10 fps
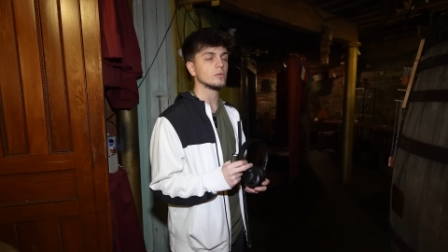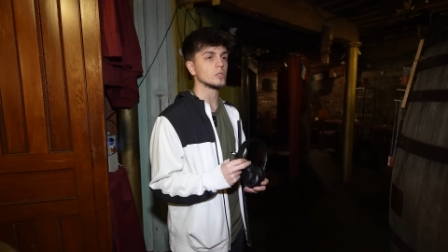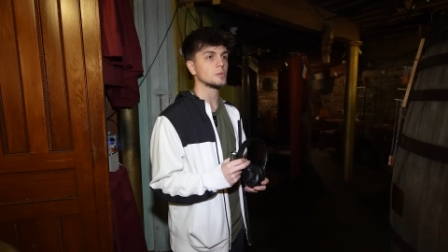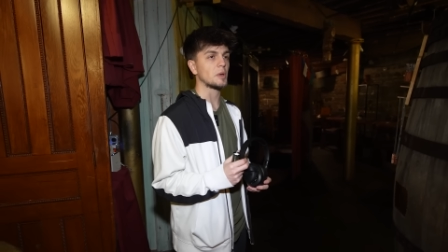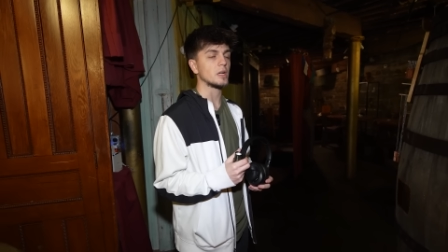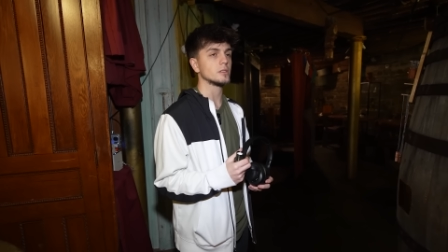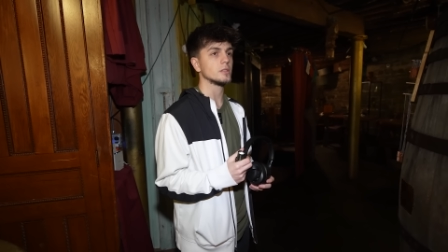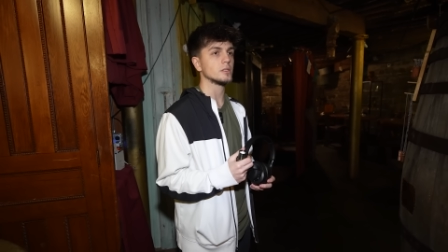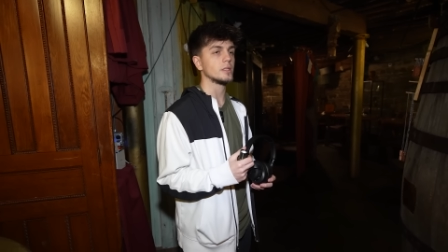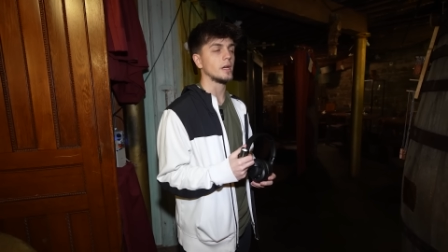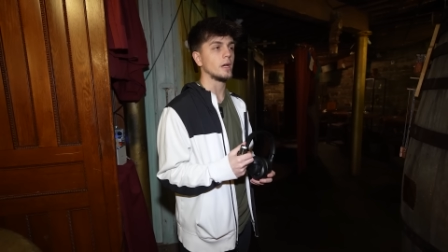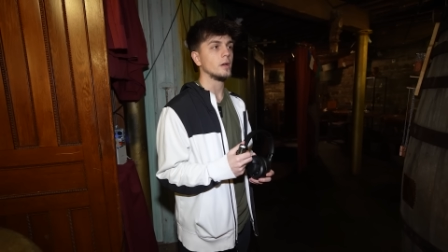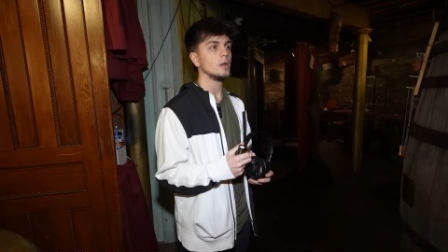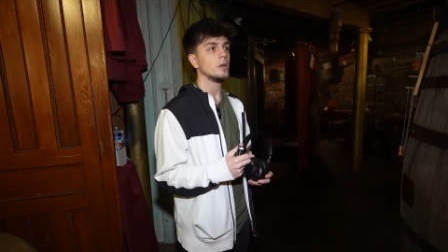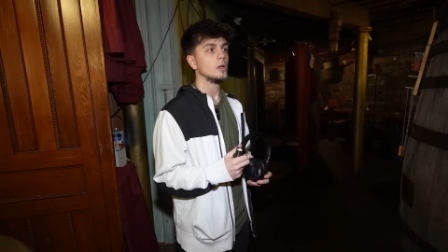of responses that,
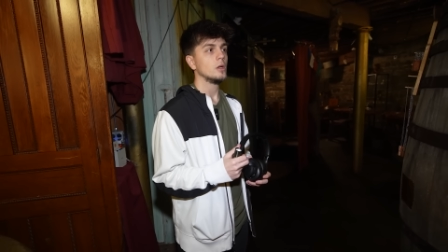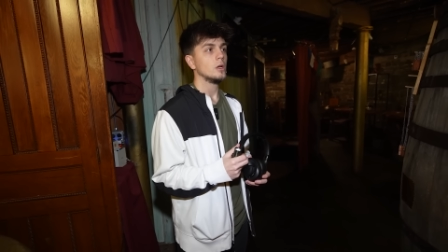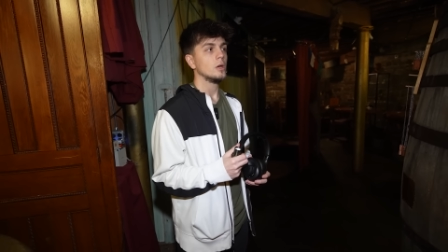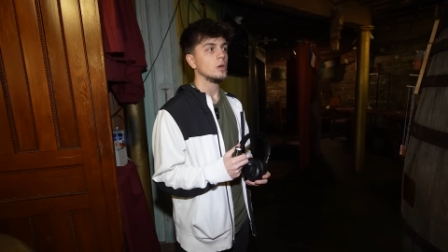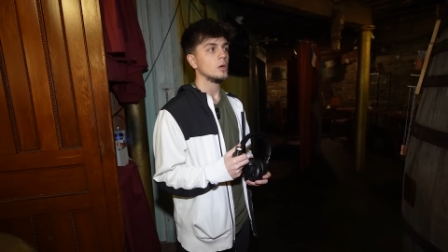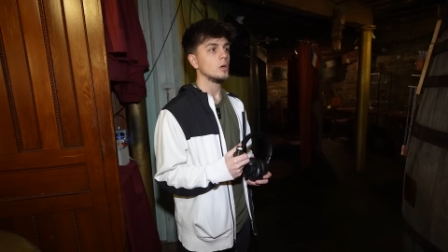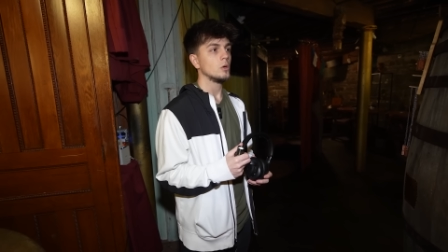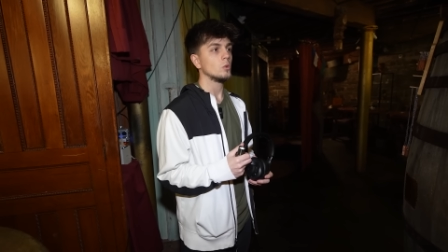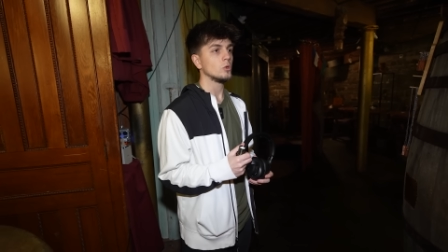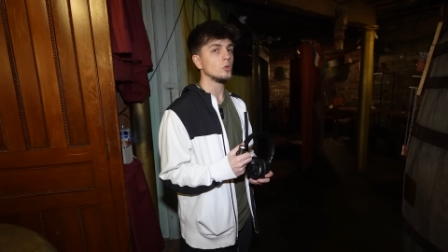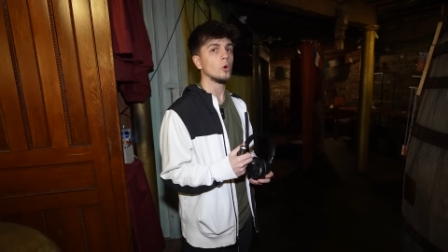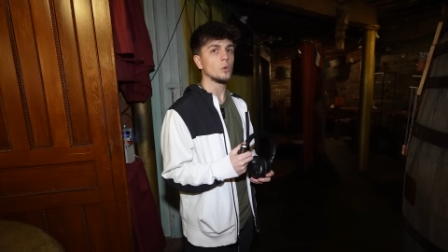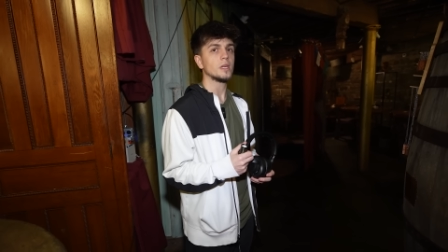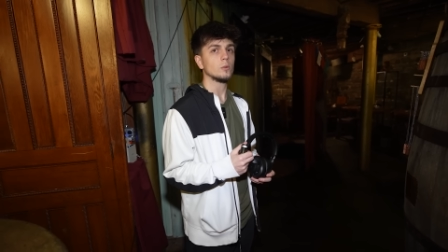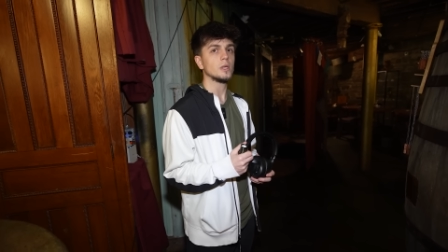you know,
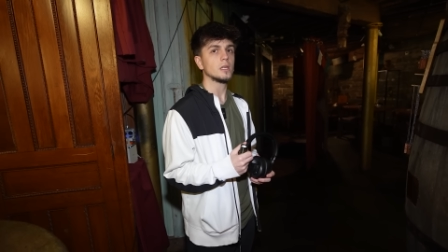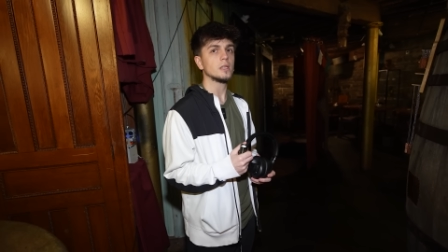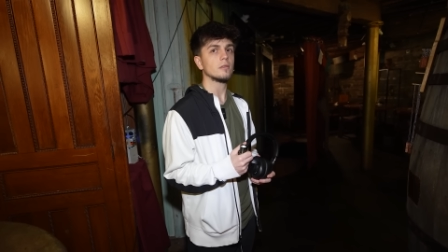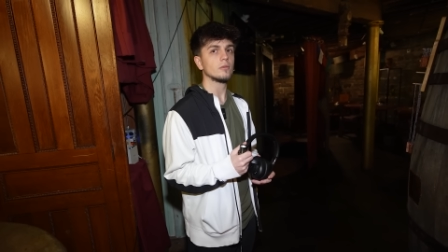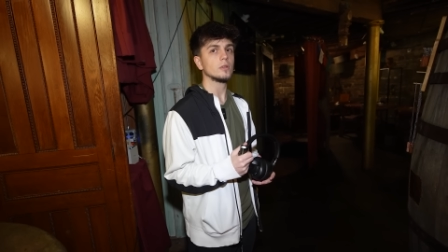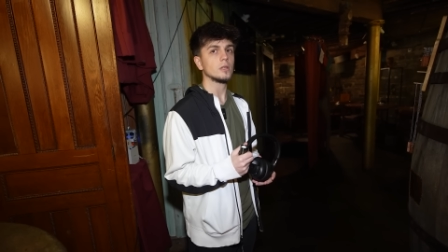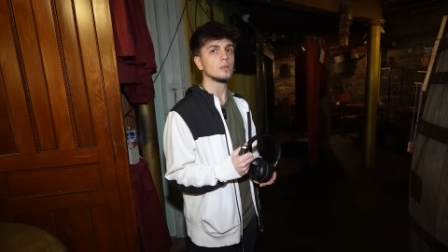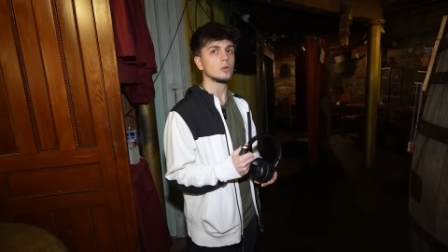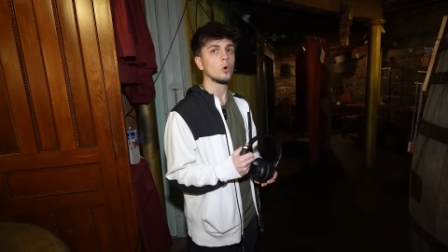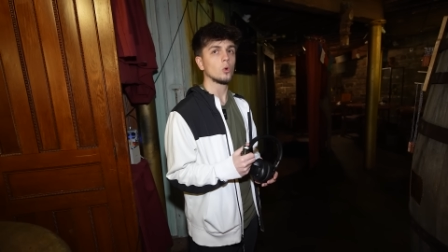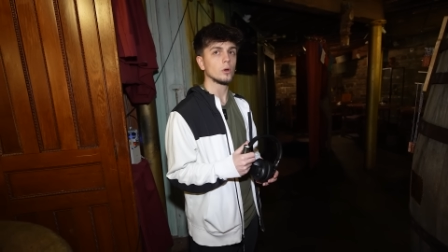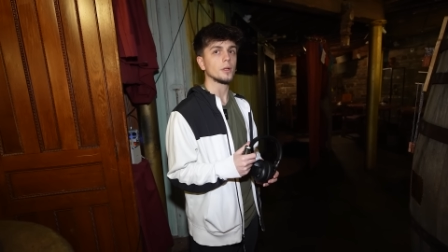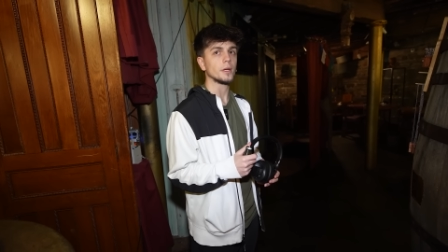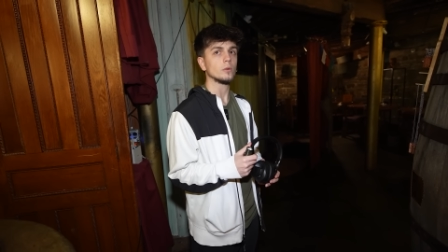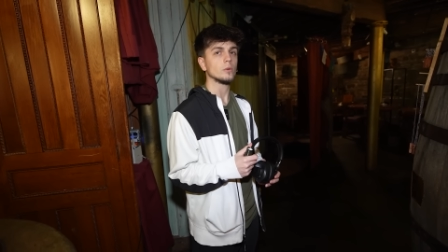we can definitely
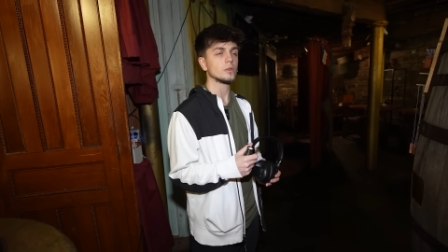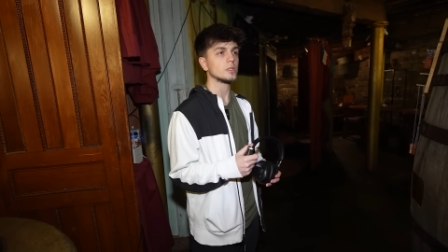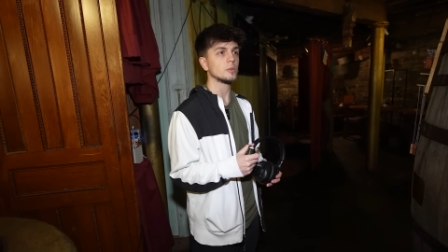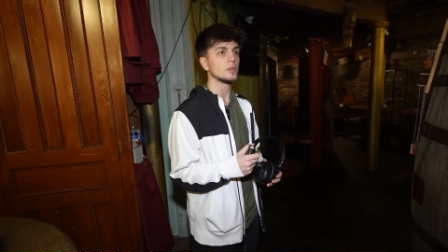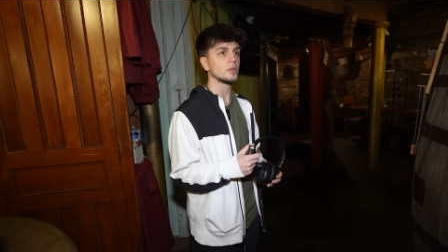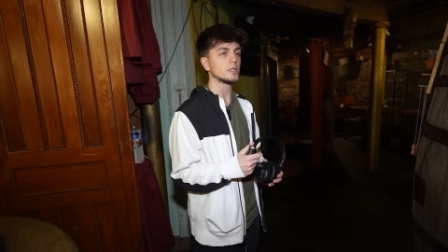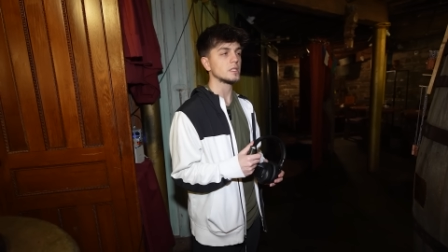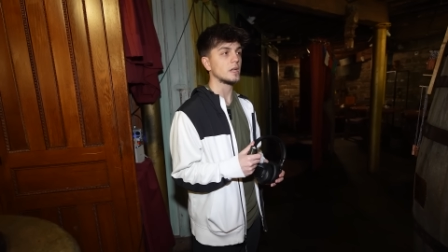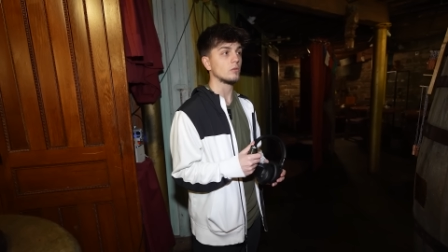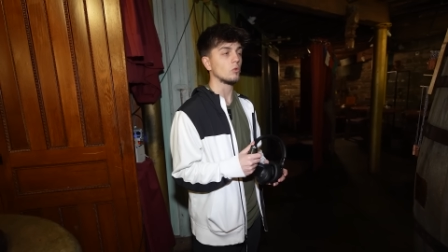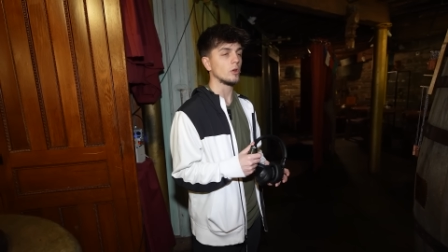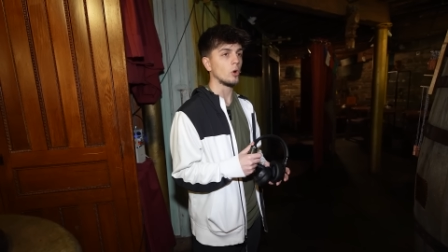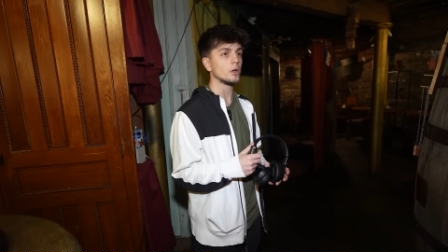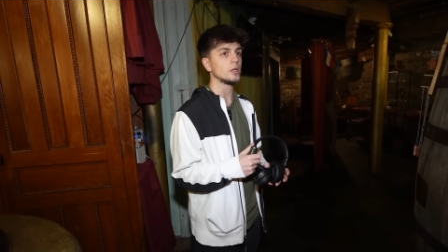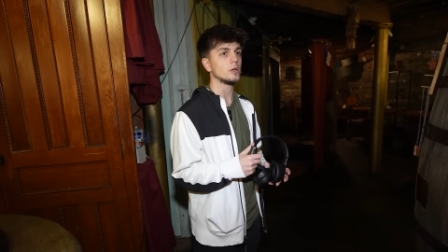correlate with some of the things that have went
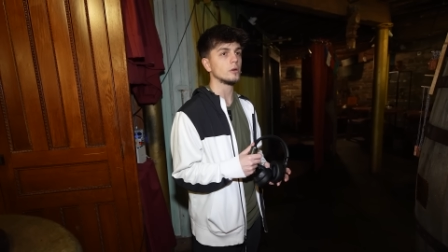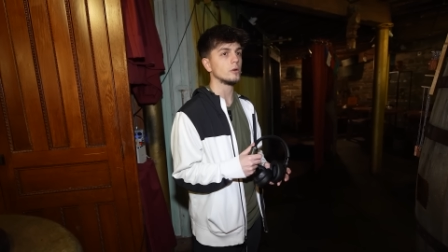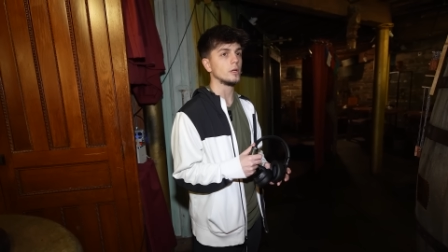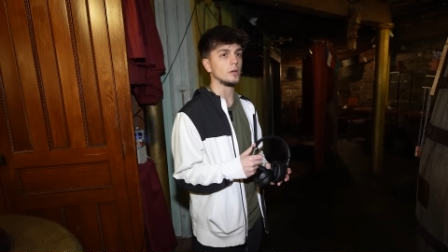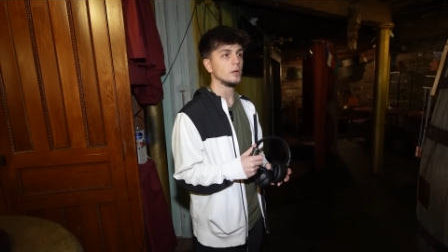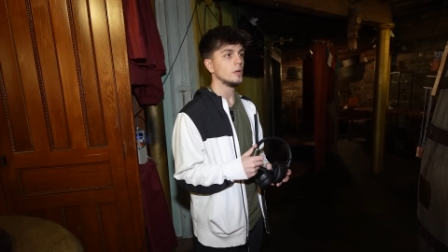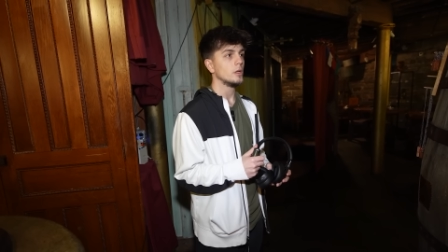on here, and